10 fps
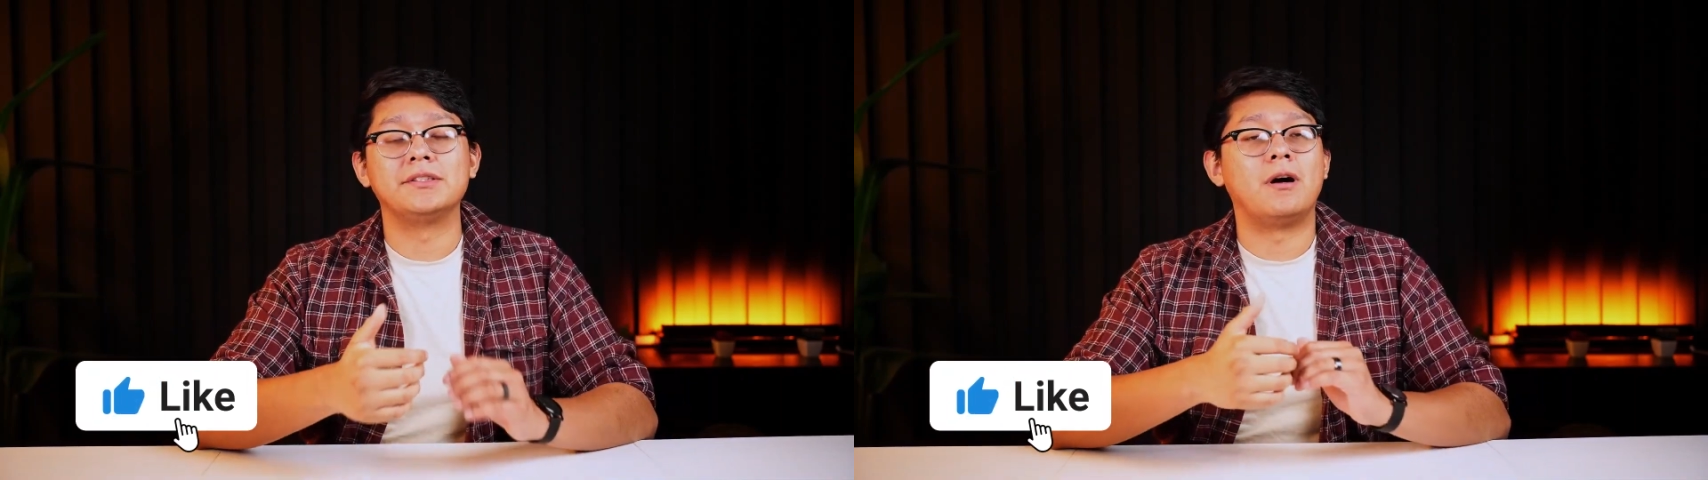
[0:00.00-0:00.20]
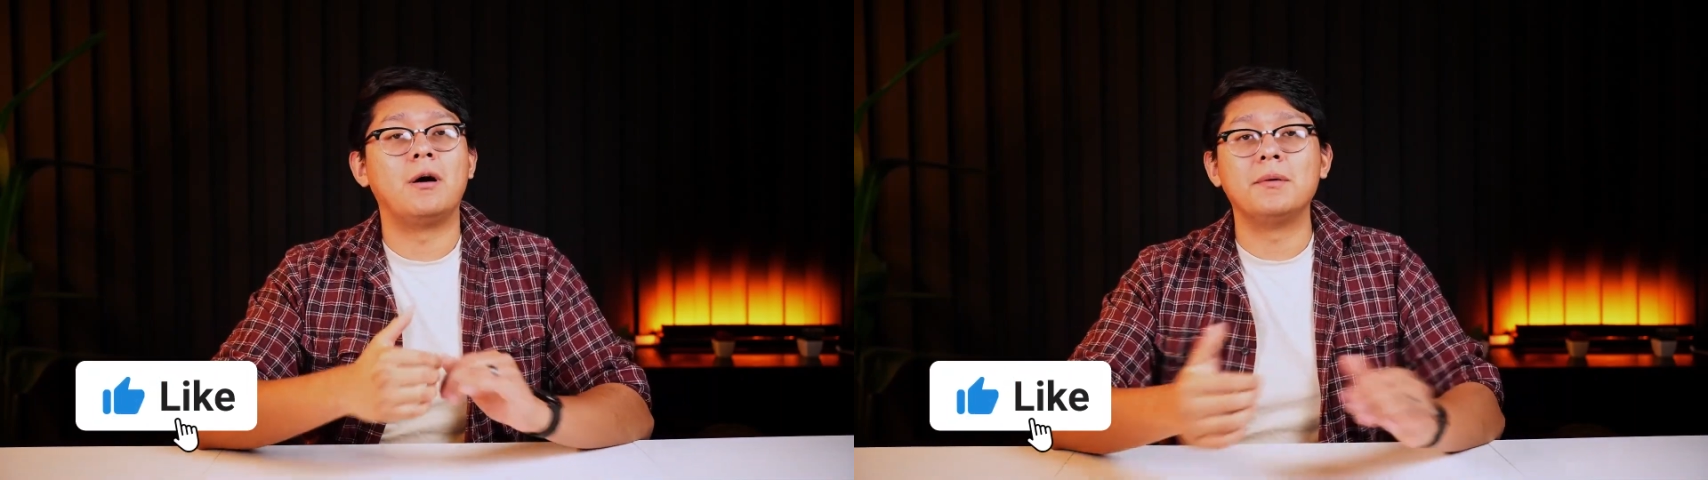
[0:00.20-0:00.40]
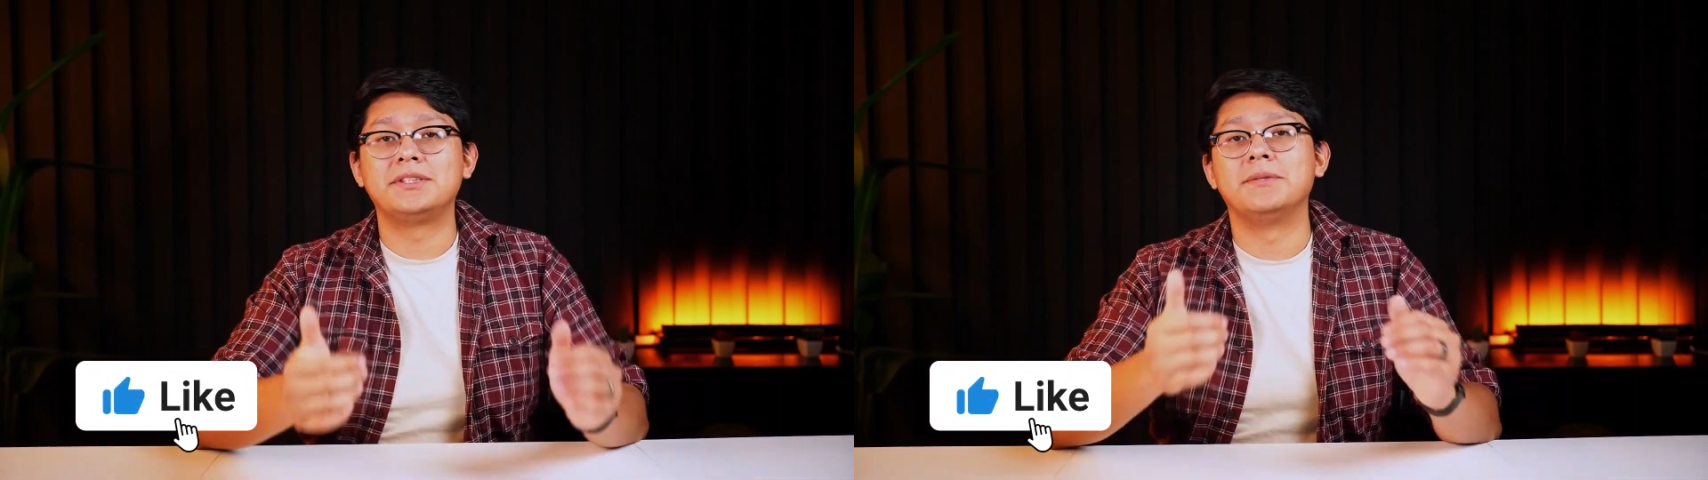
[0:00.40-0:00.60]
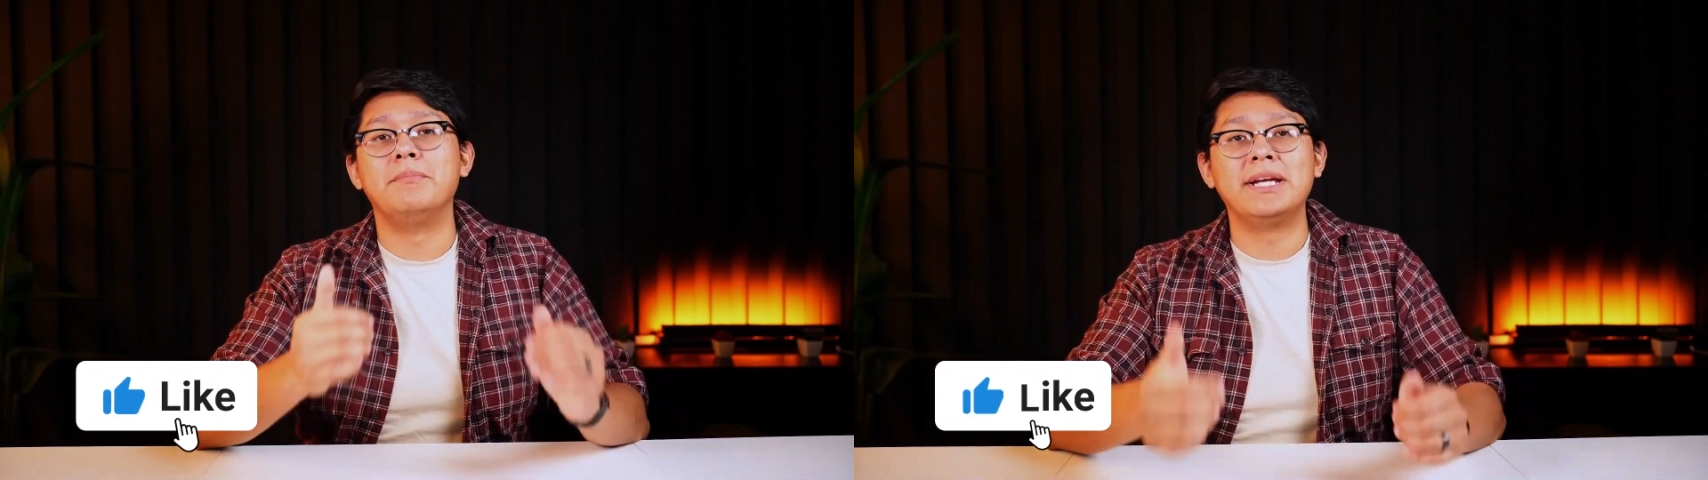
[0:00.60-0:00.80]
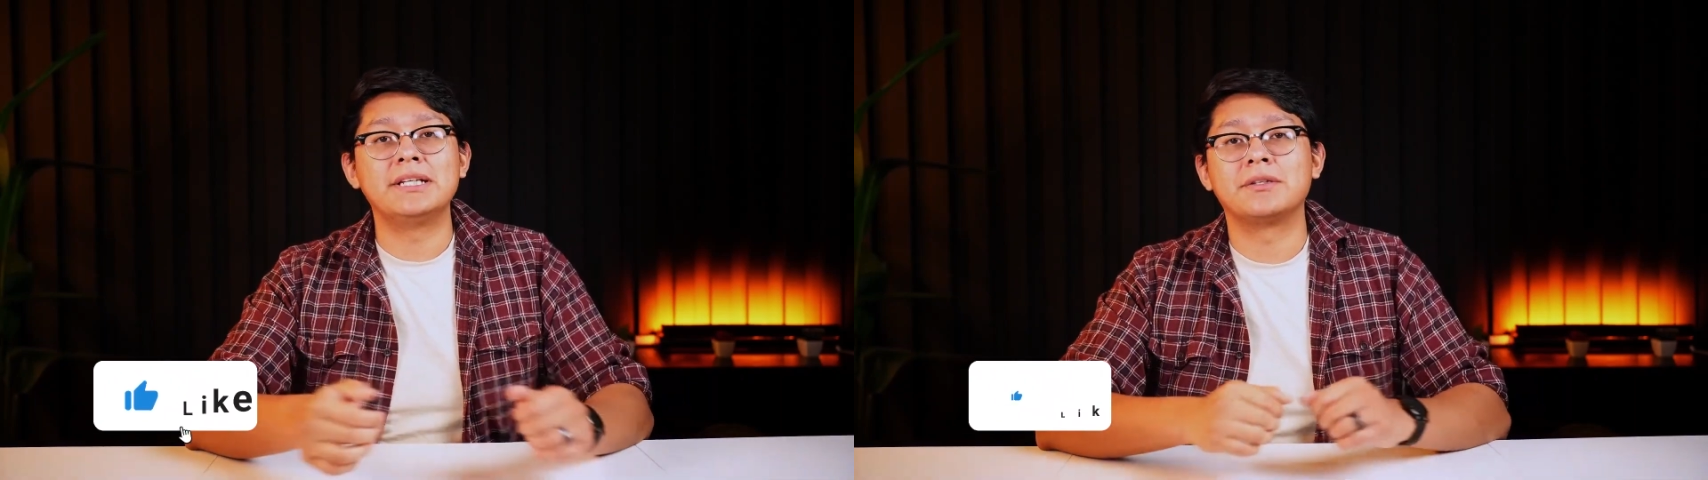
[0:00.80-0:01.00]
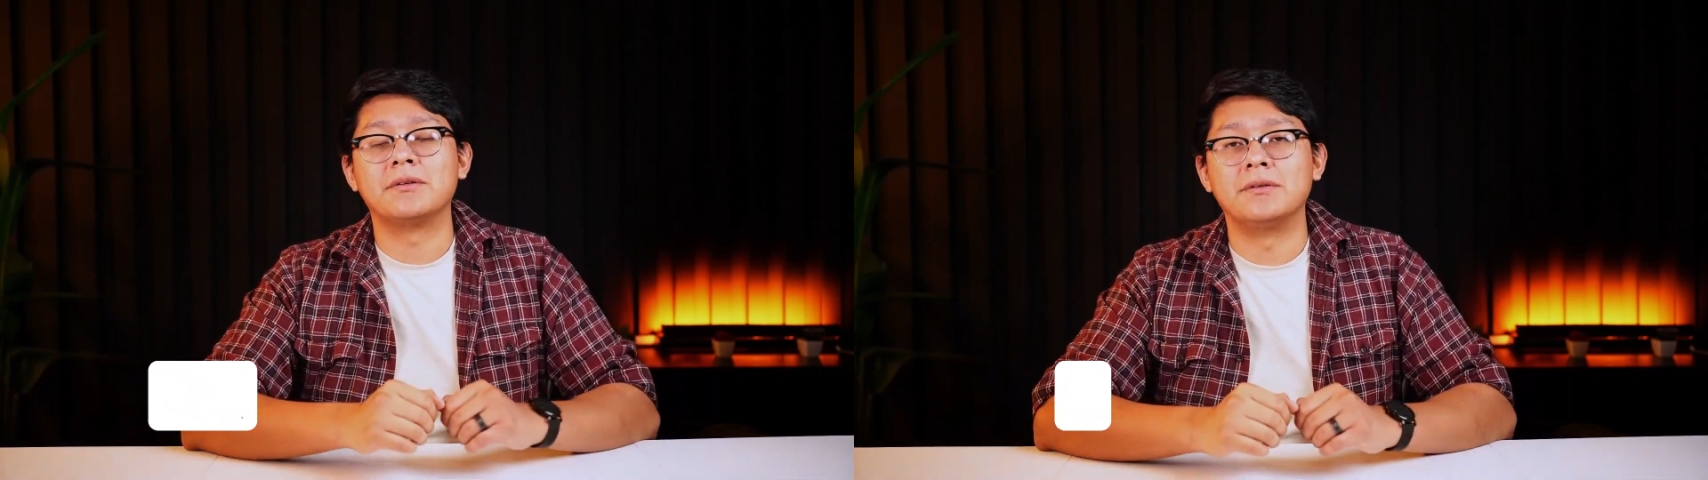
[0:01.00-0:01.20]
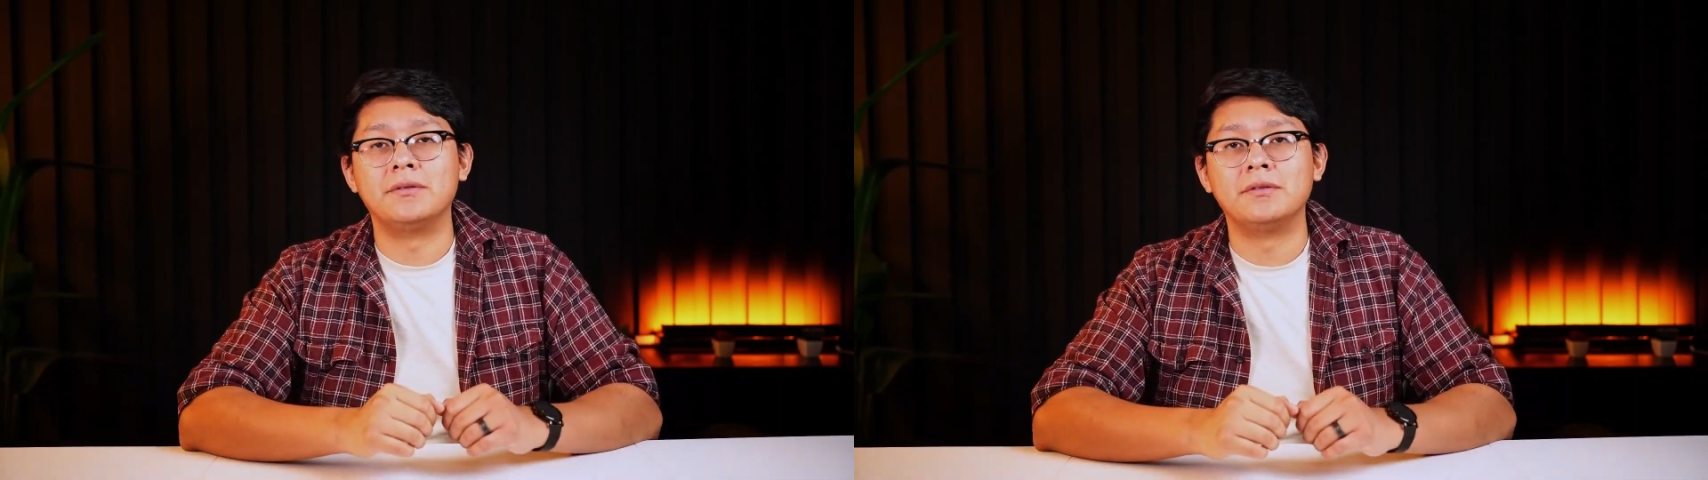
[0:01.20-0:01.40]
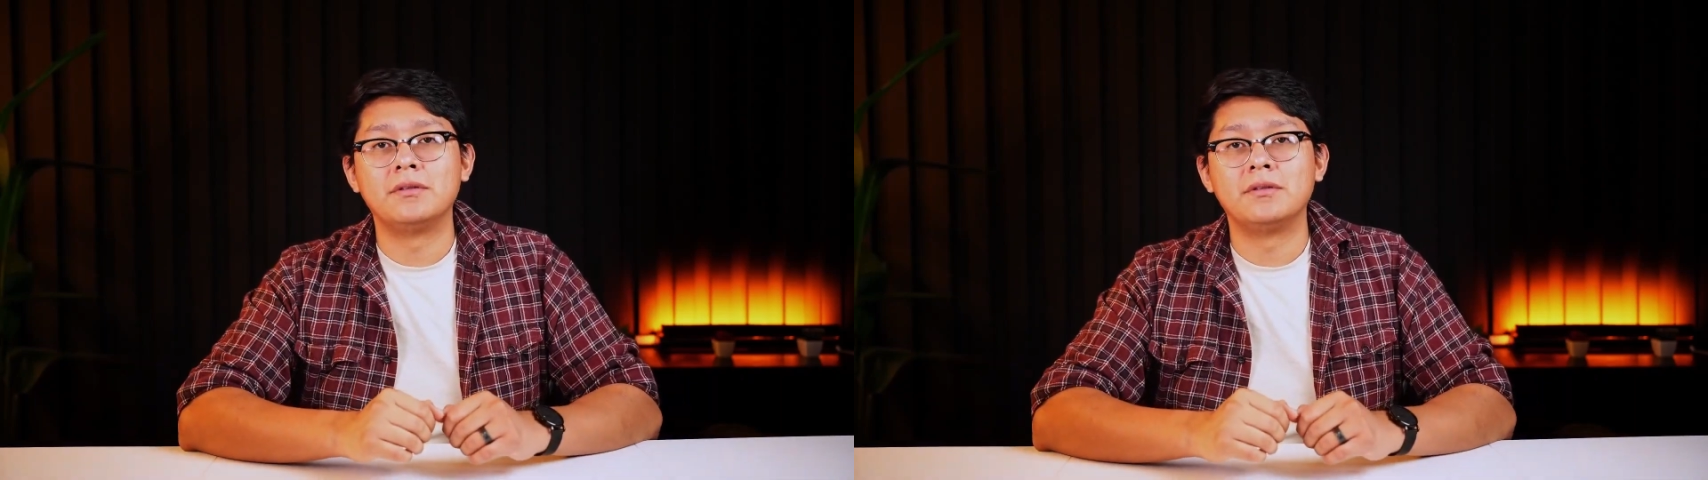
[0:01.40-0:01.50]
always the biggest hurdle,